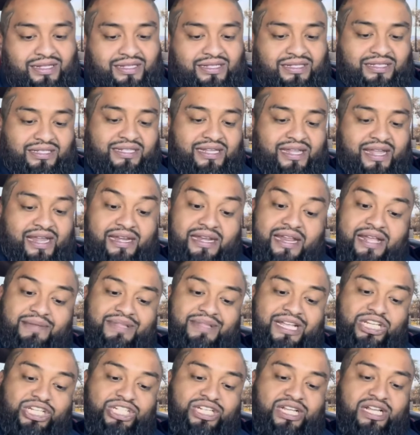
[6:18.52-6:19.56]
He say, hey, name
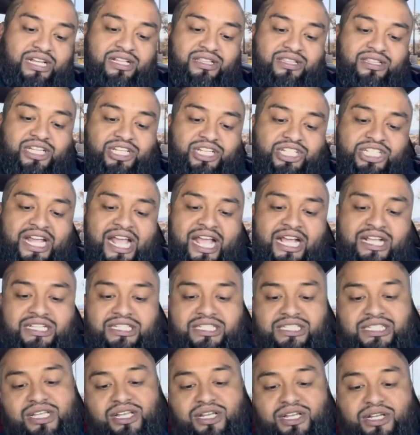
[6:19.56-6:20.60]
that shit the
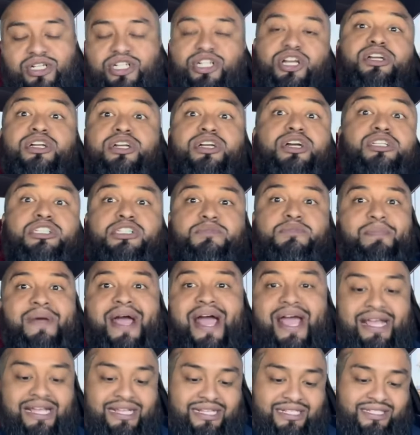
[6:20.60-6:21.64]
Jack's good
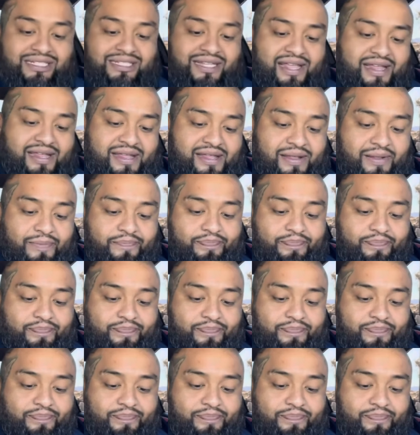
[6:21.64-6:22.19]
spice, eh?